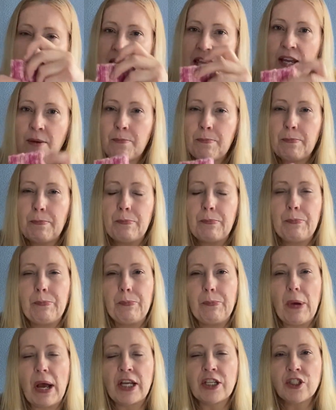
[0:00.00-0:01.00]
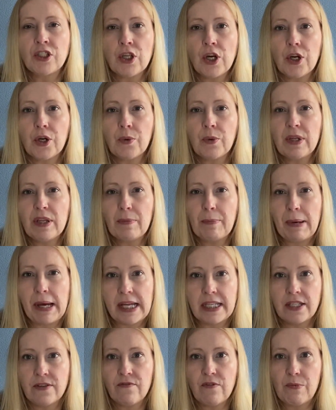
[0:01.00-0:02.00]
think a sock with a
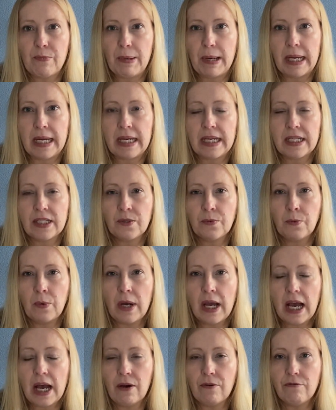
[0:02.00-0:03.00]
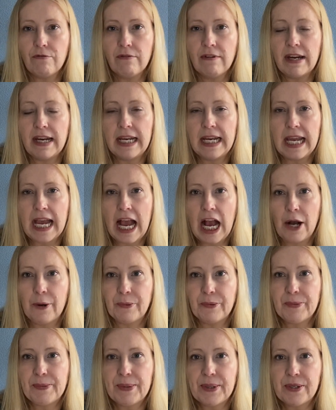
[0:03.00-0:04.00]
pattern repeat as well really
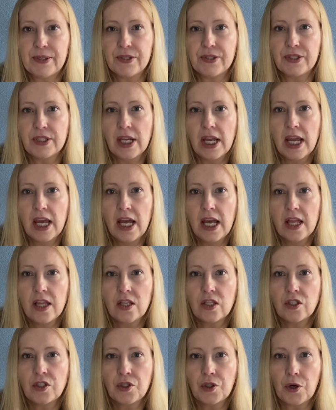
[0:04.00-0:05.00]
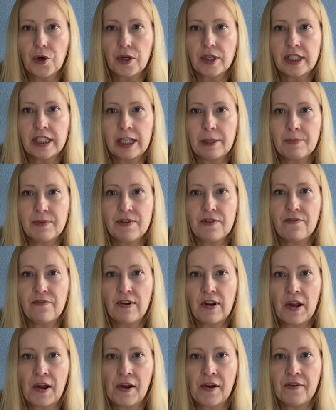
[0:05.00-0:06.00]
helps because the sock seems to
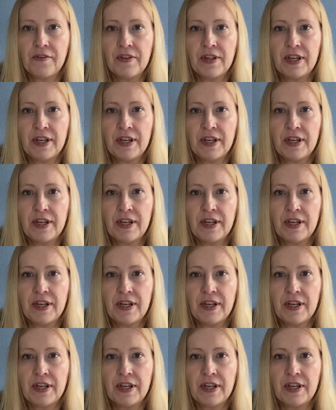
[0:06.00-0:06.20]
fly off the